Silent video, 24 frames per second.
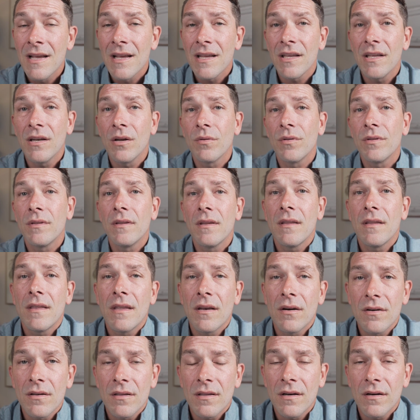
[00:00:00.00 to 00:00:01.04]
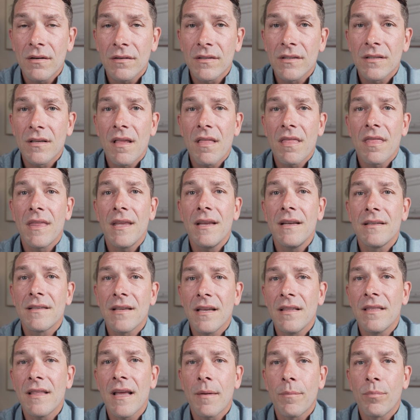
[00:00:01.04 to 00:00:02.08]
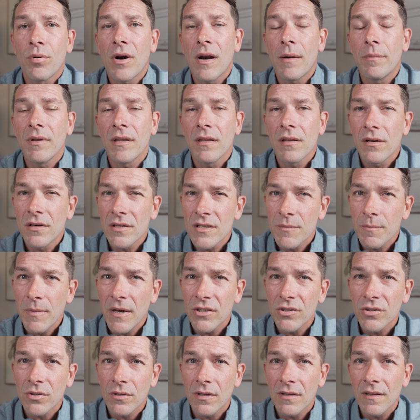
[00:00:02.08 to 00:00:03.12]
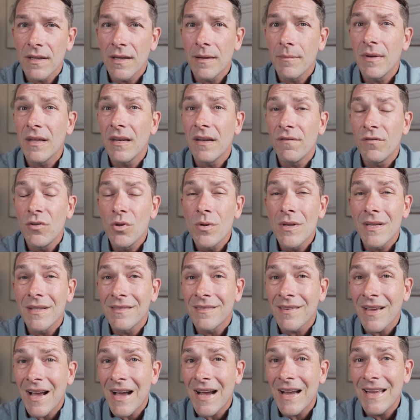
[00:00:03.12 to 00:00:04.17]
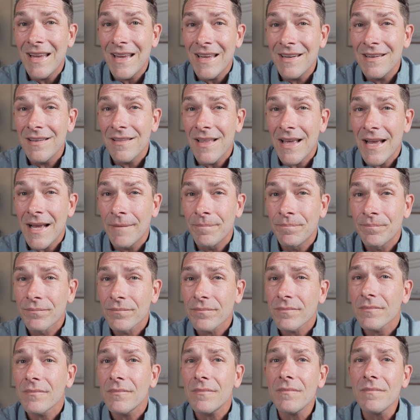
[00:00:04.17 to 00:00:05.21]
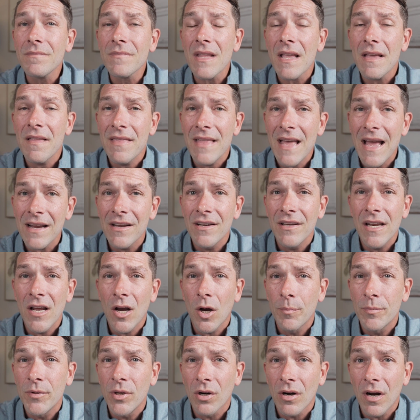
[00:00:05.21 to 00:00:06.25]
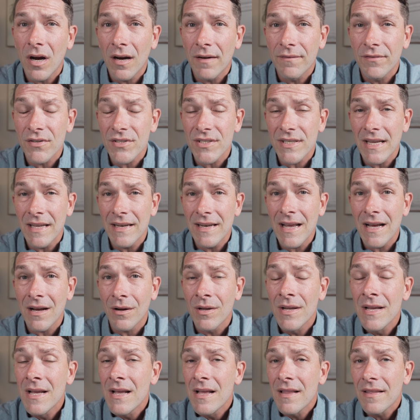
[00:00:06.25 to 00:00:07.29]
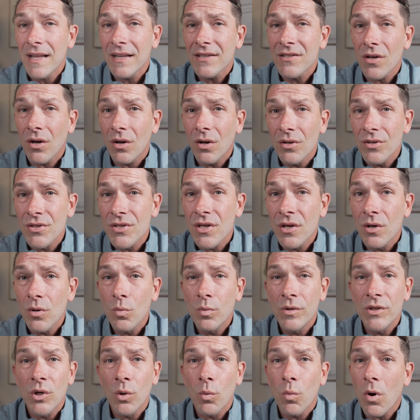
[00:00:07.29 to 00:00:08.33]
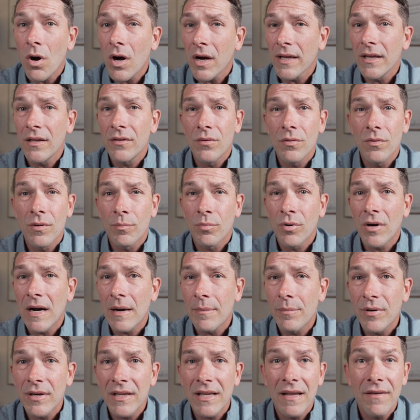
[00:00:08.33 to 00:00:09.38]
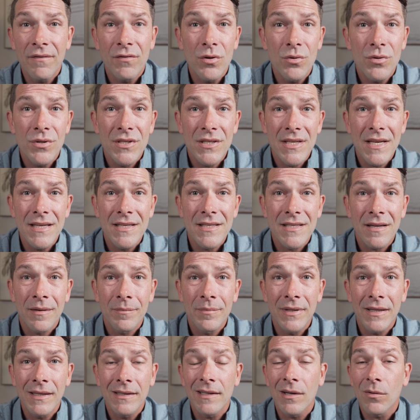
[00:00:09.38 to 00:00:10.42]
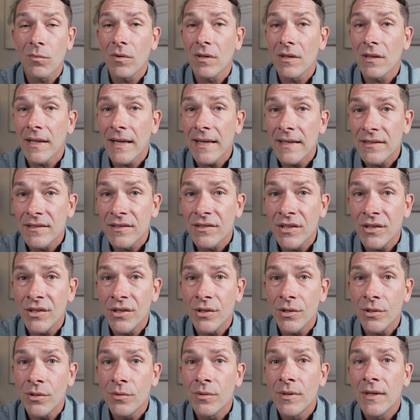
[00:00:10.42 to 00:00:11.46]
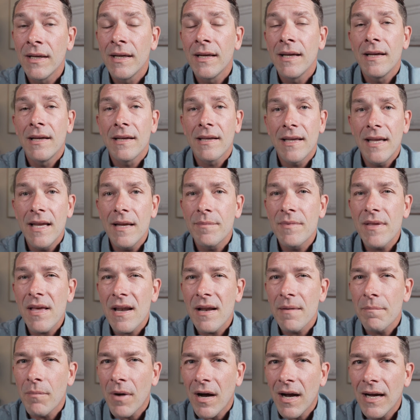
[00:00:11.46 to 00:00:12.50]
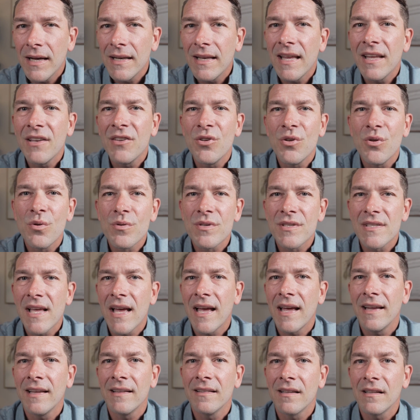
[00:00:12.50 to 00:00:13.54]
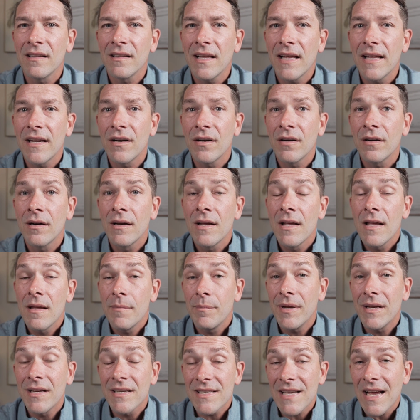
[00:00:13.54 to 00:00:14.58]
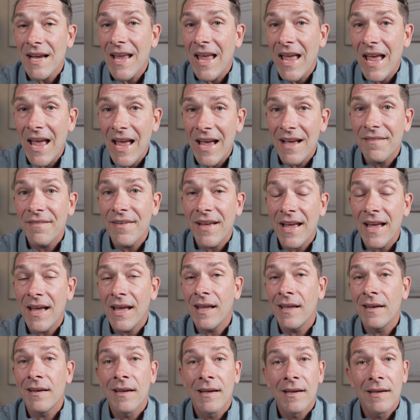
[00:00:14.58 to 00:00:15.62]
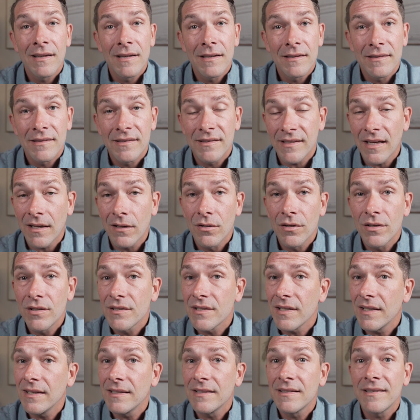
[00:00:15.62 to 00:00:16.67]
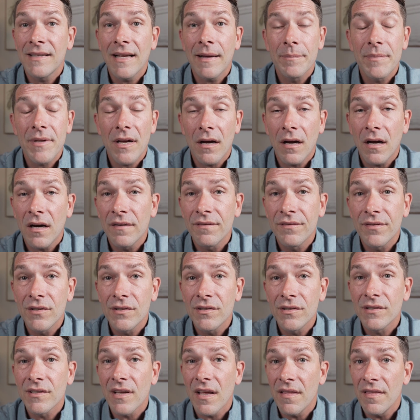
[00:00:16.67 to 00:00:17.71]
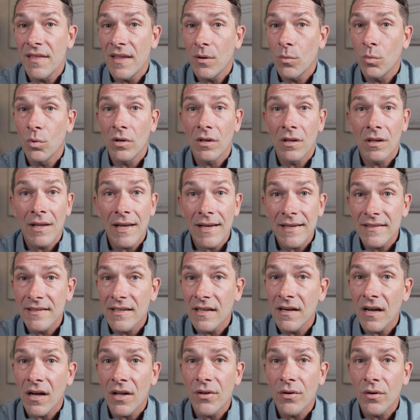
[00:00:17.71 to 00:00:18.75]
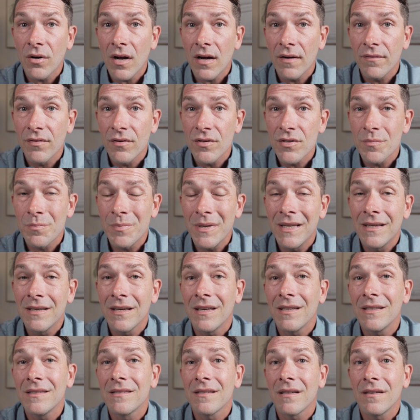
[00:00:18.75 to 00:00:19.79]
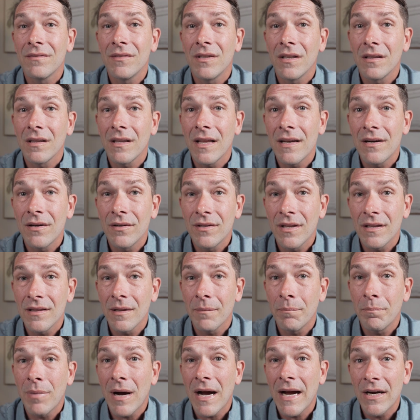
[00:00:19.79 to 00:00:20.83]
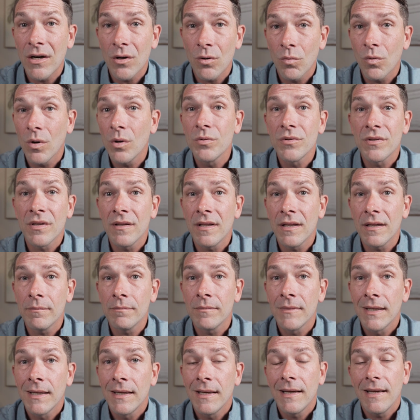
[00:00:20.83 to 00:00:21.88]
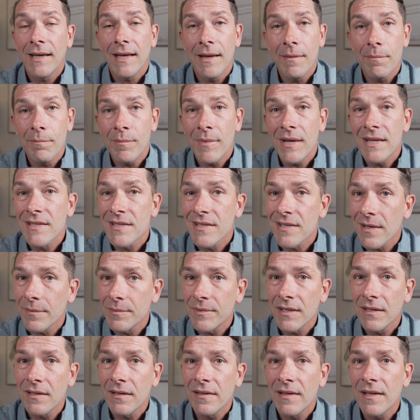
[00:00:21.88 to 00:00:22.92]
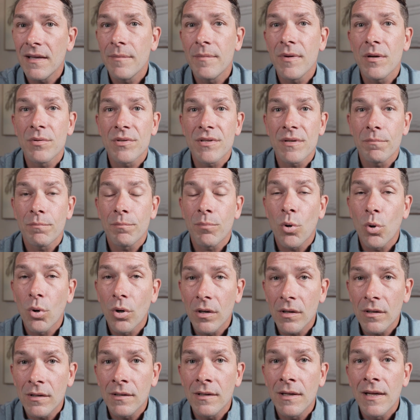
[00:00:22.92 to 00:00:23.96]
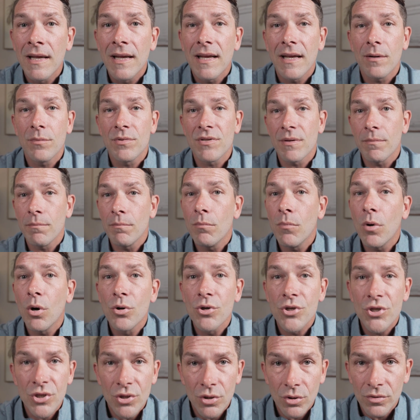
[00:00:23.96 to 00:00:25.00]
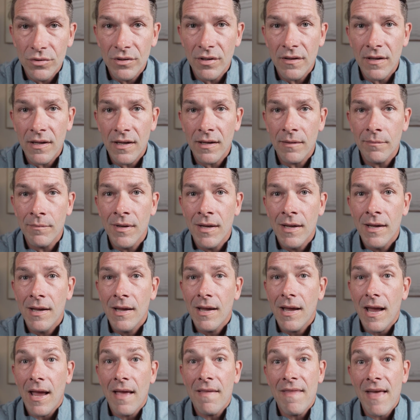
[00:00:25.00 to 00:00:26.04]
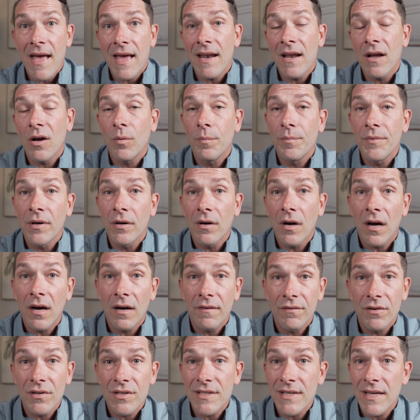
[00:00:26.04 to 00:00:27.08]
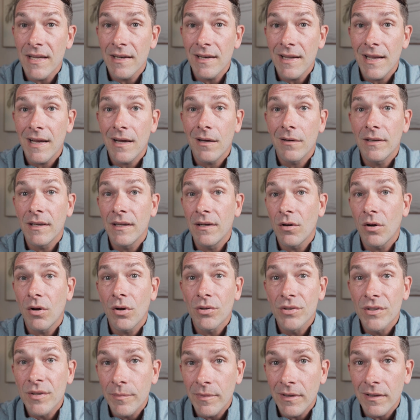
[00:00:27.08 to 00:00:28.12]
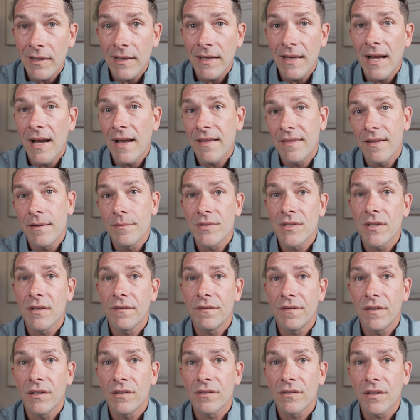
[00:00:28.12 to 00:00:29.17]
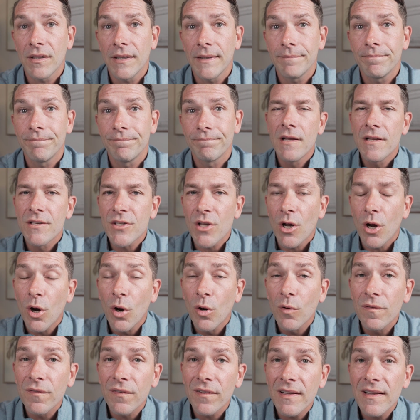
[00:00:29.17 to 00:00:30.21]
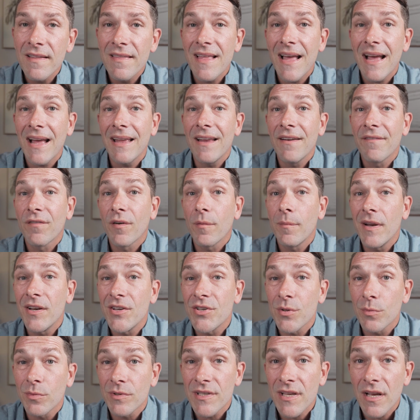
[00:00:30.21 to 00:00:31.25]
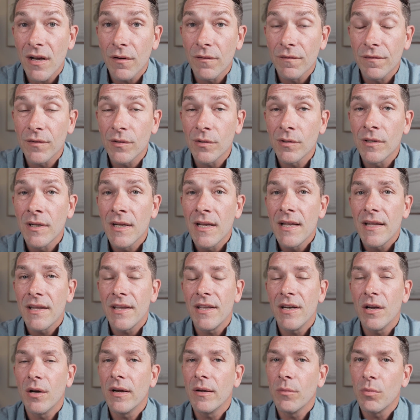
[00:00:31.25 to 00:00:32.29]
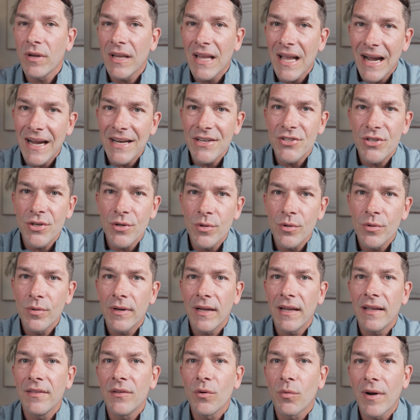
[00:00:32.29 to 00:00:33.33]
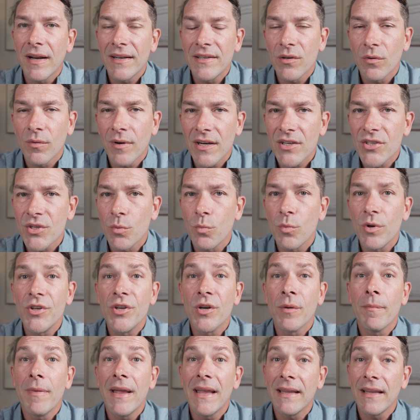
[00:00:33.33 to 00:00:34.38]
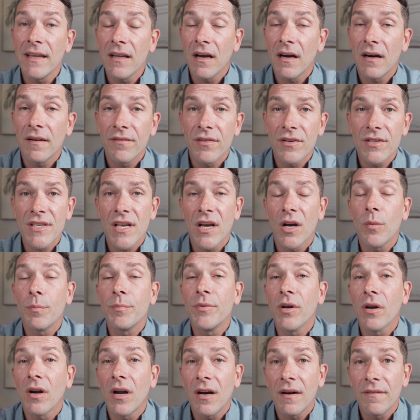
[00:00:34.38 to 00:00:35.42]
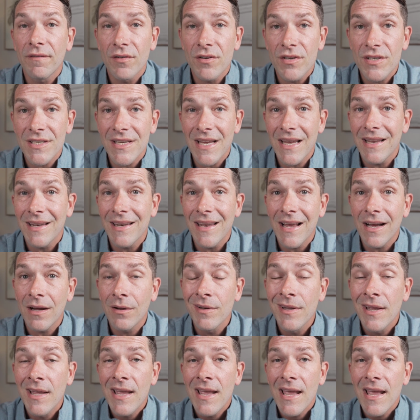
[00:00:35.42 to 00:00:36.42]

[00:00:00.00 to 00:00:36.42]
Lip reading: You know, there's things in that property that are special to them. And if you can tie into that, that could help your offer stand out. That's also when you're walking through the property, if you see something that relates to you, keep that in mind and use that in the letter, because I have had sellers accept offers that were less than other offers because of the letter that the buyer wrote to them. It meant something to them, it was important, it was emotional to them, and that helped their offer stand out and ultimately got them to the finish line. So hopefully that information was helpful, you know, guide you in the right direction when you're making offers, help your offer stand out.